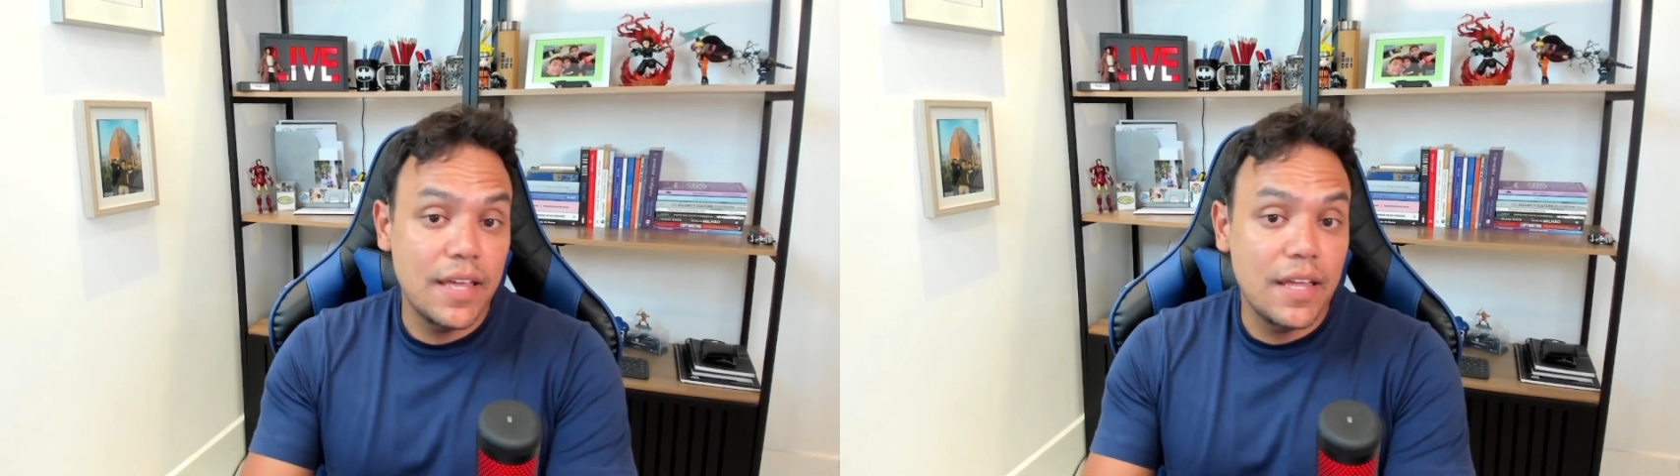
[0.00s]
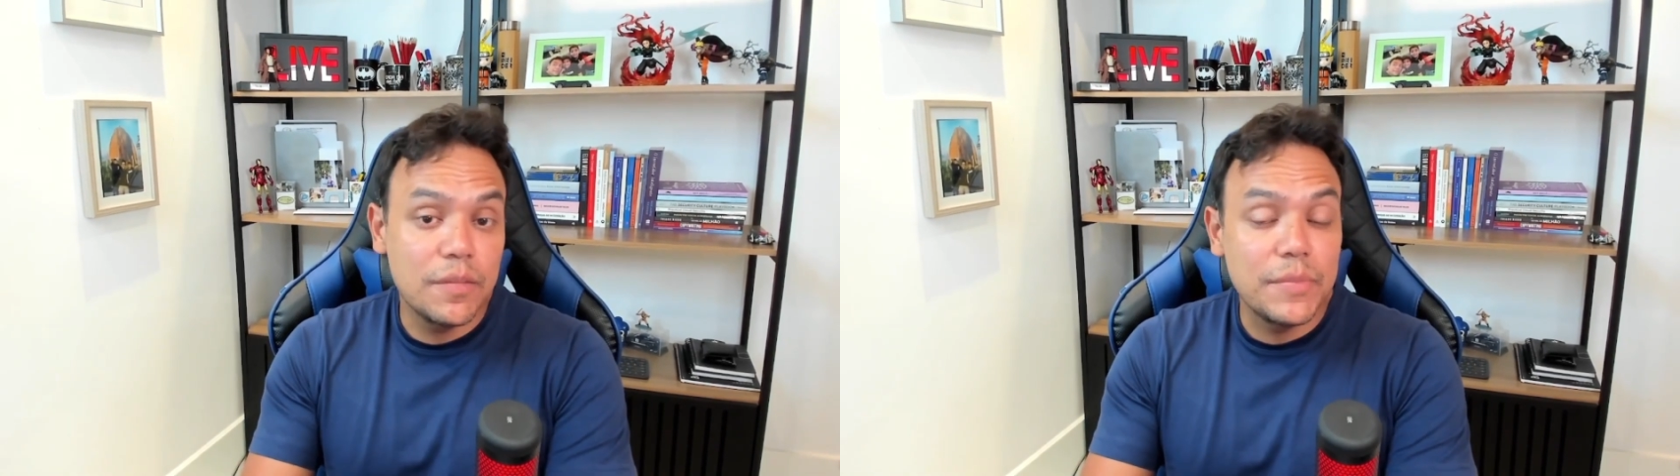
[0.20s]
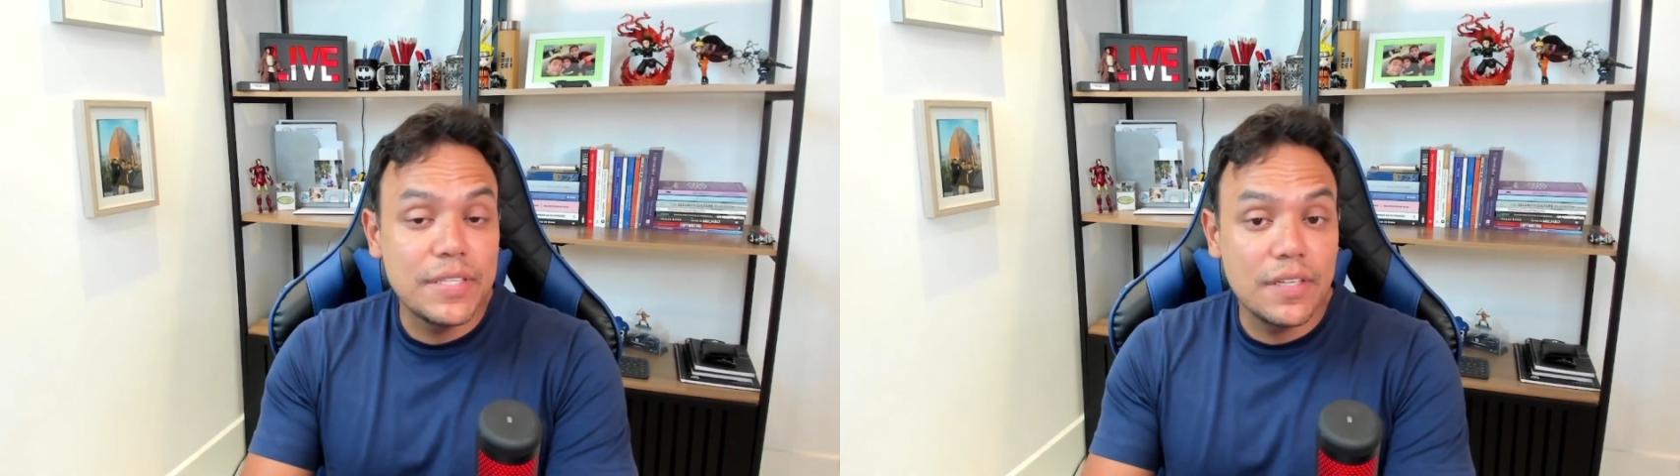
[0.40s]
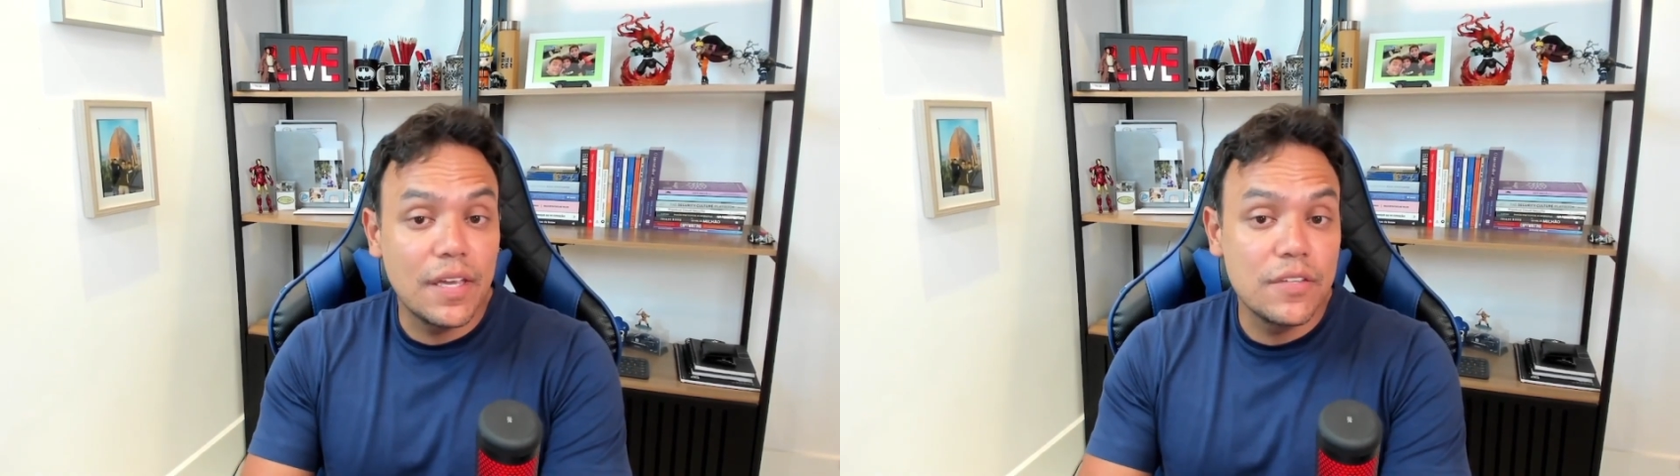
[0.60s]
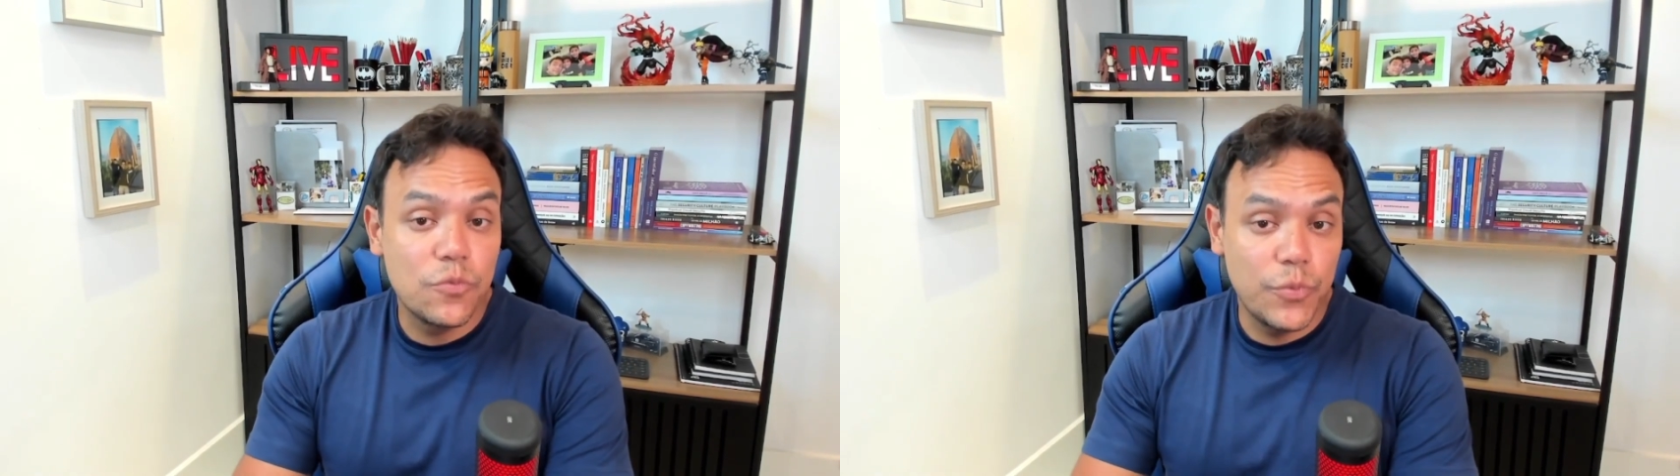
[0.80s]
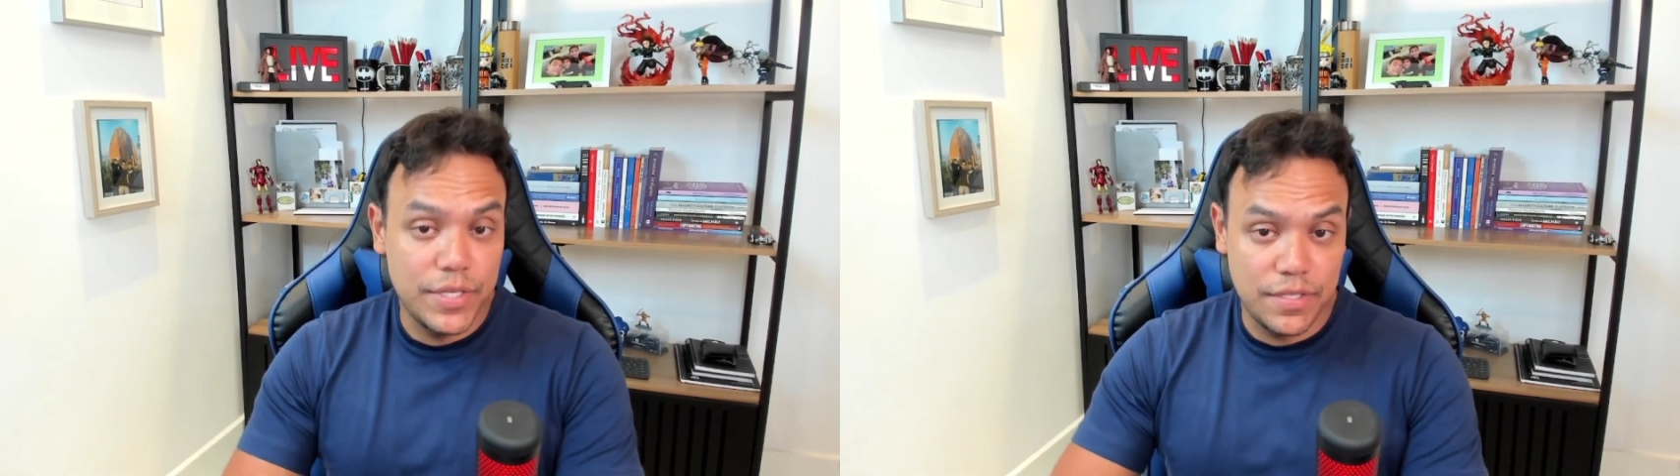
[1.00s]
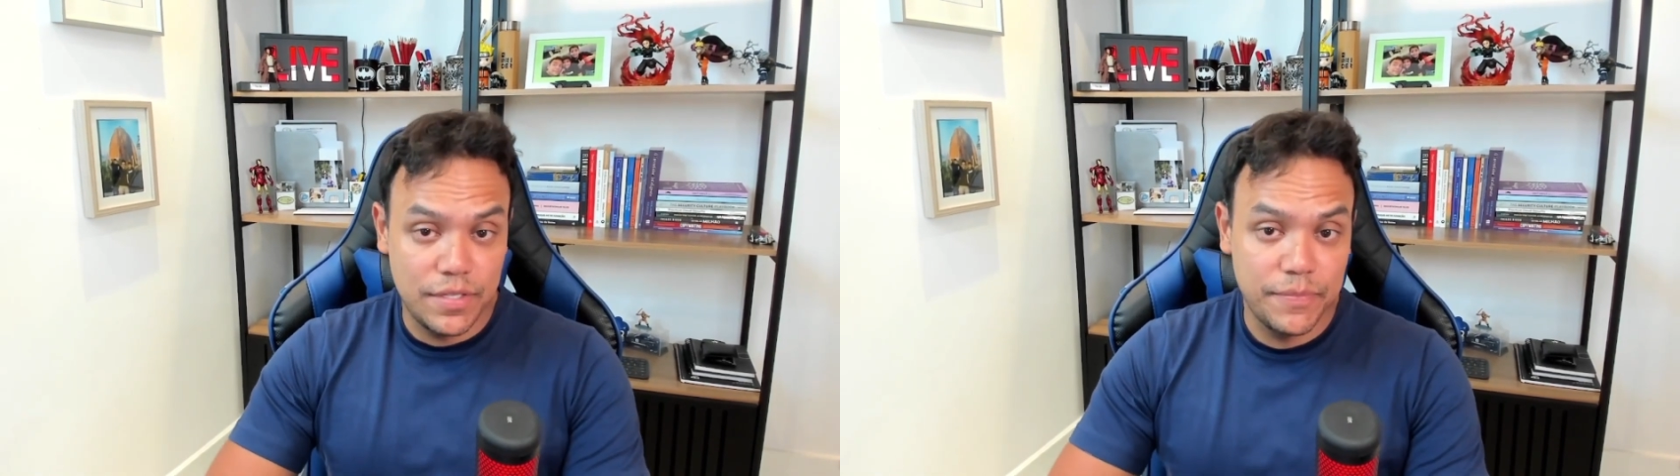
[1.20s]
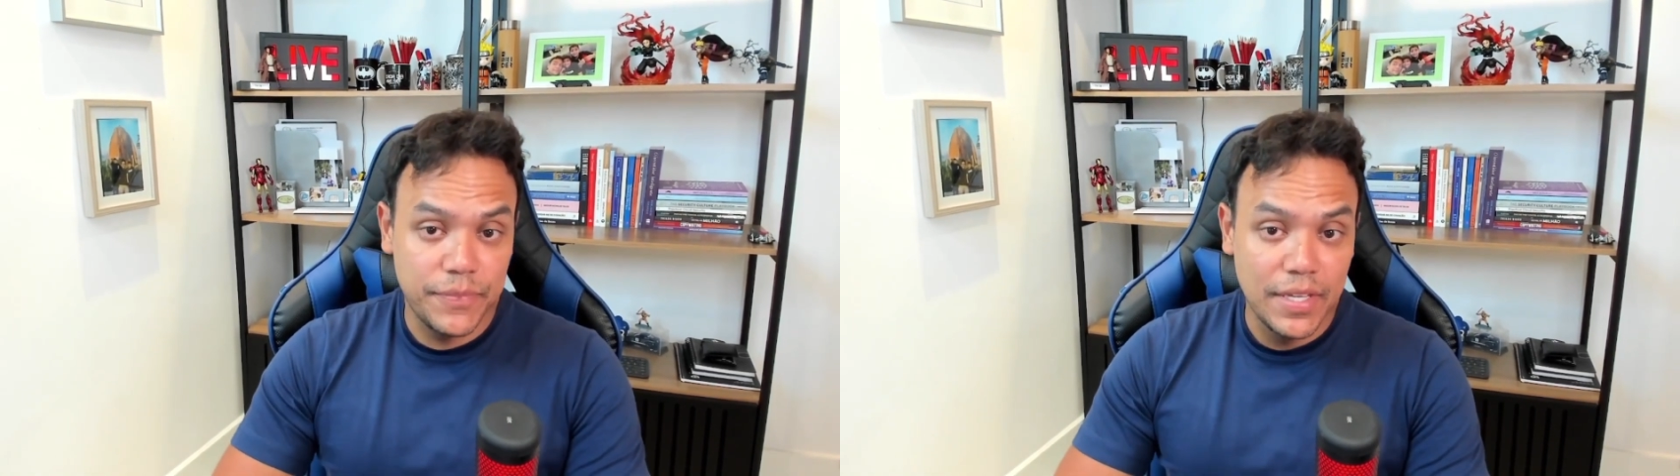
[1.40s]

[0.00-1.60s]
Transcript: and mitigate risk.